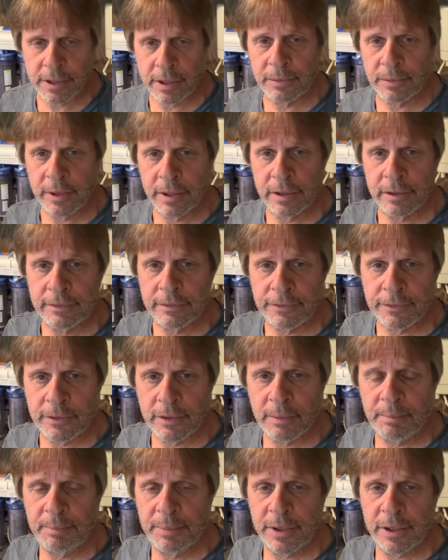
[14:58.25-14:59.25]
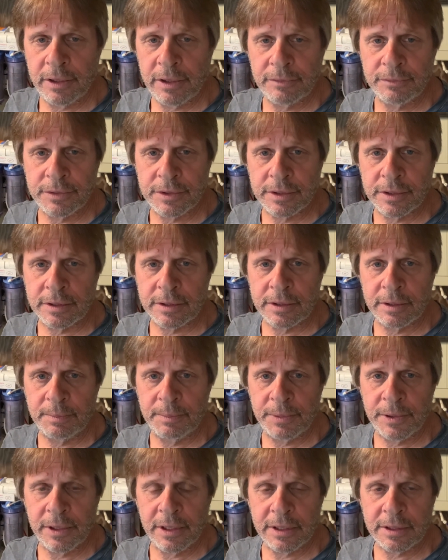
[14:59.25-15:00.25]
are rated for above 60
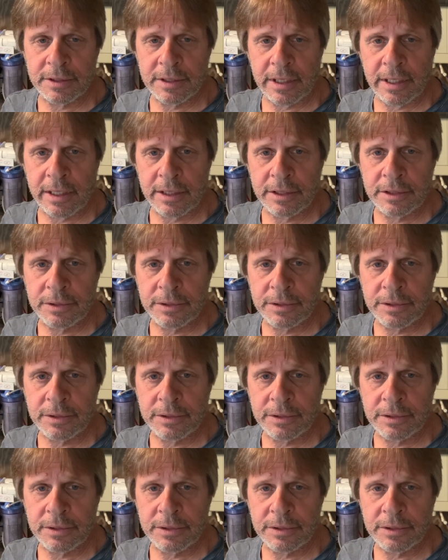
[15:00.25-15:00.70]
PSI,